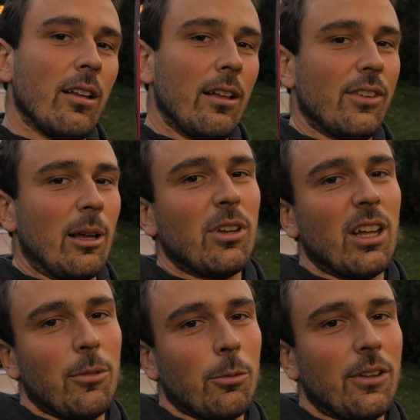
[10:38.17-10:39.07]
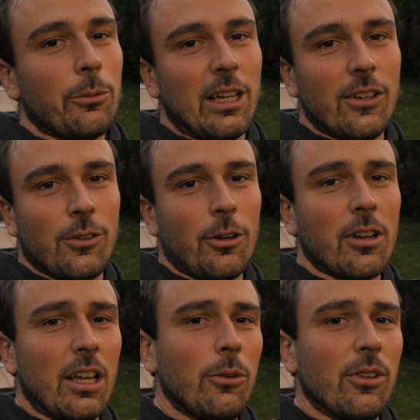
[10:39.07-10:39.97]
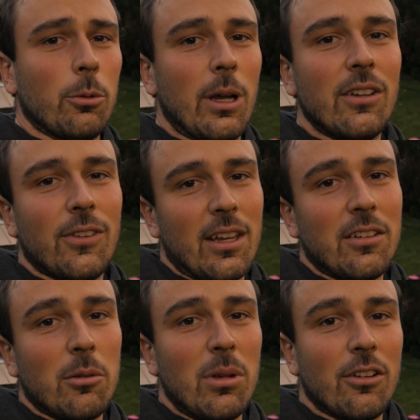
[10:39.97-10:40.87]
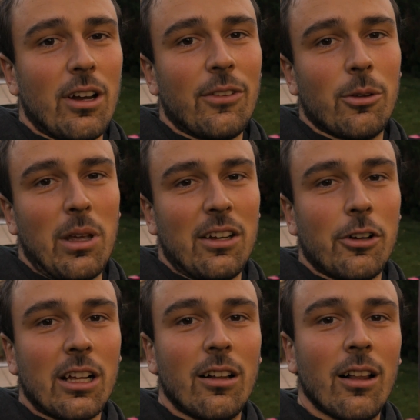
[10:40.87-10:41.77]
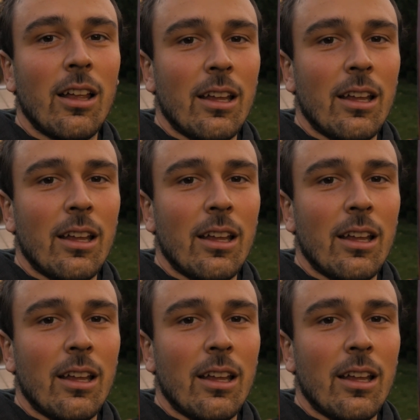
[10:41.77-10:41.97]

Sometimes when it's really strong I use a 20 centimeter asymmetrical,